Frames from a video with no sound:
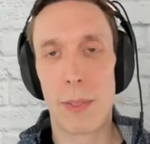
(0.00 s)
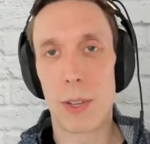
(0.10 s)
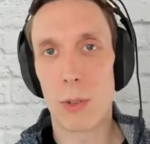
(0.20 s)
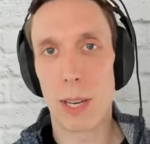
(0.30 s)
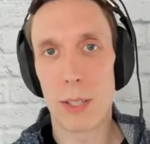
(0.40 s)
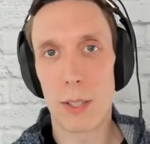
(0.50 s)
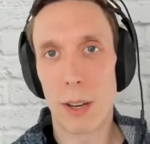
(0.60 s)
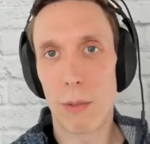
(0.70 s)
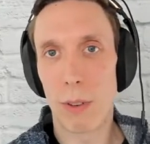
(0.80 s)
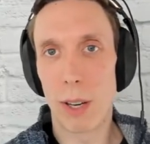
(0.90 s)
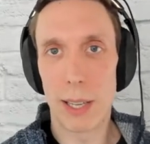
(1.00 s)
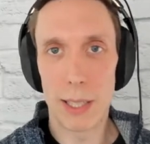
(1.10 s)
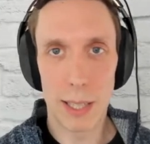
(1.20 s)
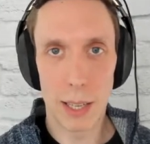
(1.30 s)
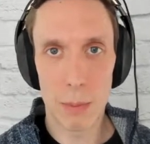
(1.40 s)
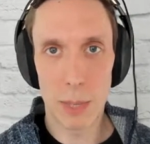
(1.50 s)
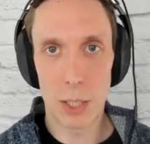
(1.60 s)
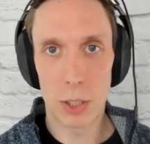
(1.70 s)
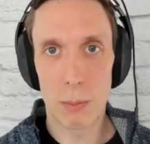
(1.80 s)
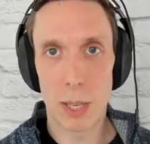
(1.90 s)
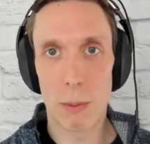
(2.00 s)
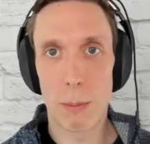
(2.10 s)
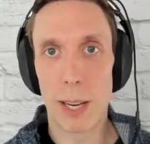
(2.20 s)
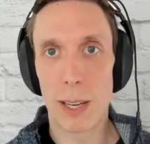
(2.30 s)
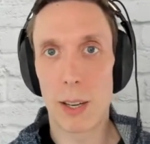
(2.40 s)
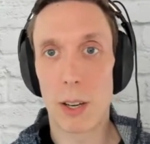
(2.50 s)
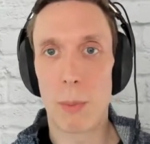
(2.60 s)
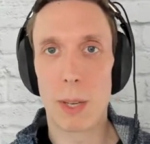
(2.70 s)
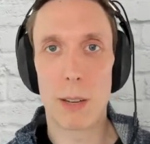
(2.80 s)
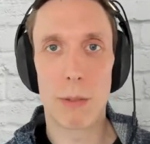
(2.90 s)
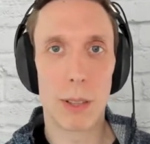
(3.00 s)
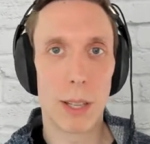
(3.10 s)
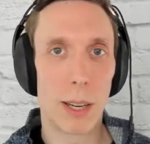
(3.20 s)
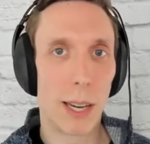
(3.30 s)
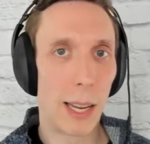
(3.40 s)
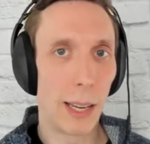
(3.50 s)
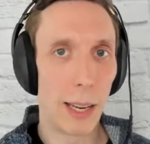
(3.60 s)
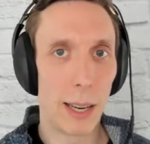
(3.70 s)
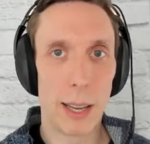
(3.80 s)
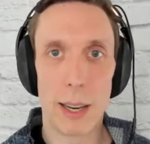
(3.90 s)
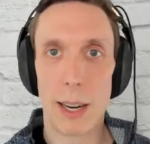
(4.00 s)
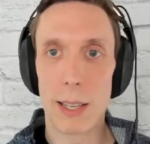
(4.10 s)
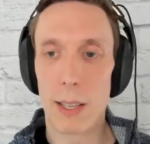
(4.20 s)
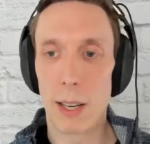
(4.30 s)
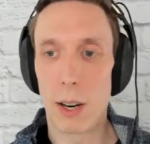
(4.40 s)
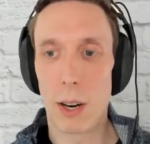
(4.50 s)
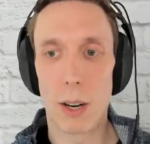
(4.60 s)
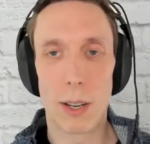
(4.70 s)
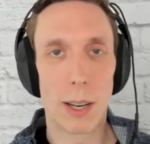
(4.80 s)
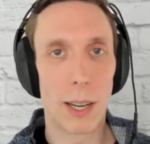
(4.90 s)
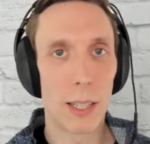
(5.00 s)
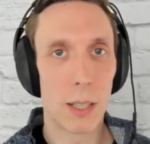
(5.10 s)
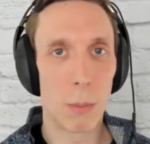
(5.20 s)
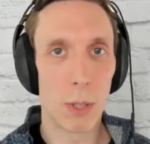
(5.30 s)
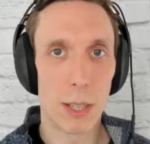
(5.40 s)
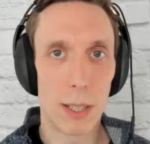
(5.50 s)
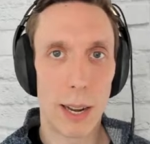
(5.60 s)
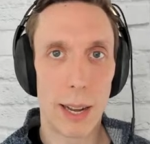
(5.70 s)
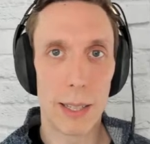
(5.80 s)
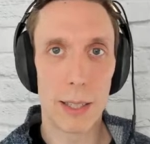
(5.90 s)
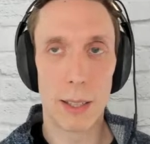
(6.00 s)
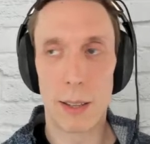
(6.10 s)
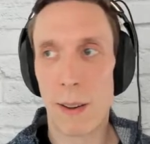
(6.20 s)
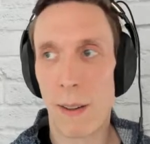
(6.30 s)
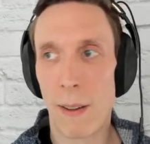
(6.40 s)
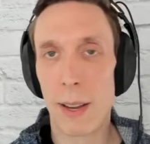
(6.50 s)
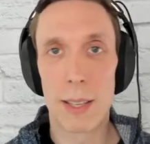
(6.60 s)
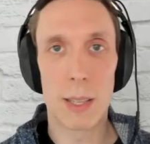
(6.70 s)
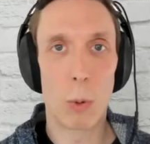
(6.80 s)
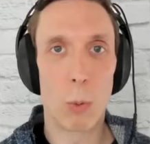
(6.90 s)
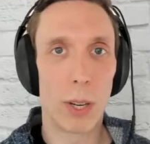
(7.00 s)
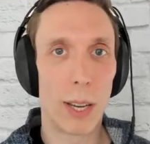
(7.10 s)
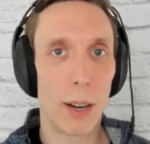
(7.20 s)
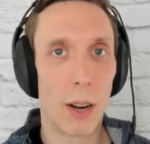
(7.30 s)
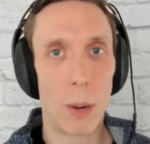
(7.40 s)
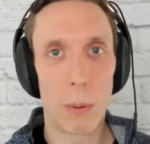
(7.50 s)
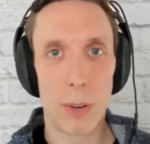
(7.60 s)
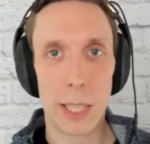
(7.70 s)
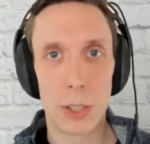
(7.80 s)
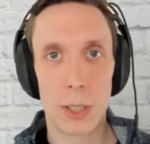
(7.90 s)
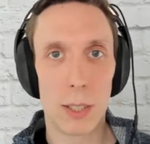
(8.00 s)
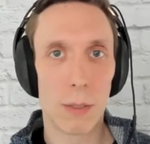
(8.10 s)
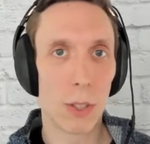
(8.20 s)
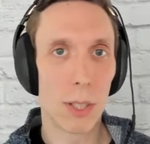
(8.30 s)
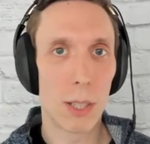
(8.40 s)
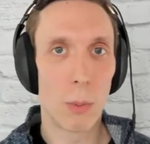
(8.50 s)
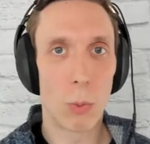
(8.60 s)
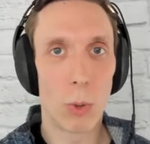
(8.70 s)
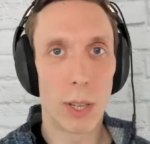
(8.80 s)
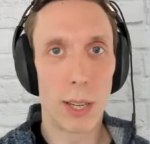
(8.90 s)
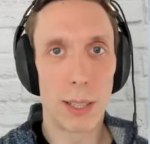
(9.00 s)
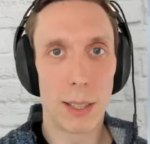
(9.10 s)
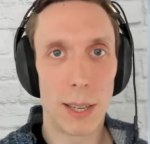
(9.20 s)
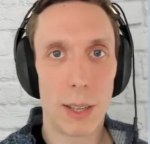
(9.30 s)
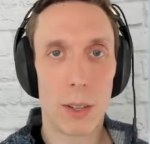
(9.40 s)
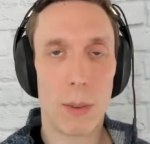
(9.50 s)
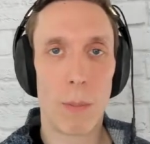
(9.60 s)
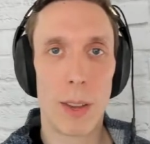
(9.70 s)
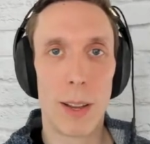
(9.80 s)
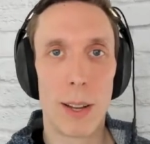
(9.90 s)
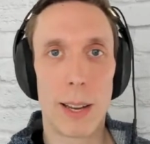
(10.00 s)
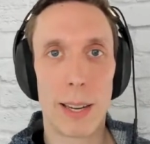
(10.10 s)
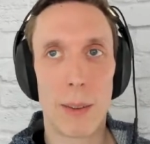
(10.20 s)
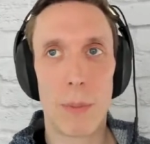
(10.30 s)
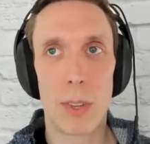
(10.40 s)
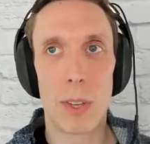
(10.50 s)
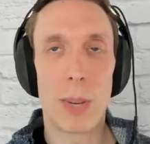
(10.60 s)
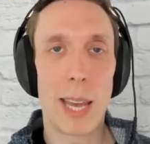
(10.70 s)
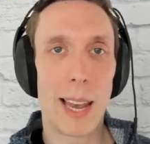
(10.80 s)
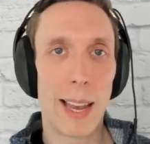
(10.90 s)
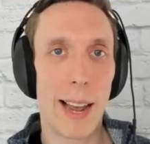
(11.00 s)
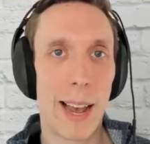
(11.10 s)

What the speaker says: the stressors that a frontline sales manager might make are going to be different than an AE and an SDR and a customer success and someone working in operations versus someone working in legal. Like, you can't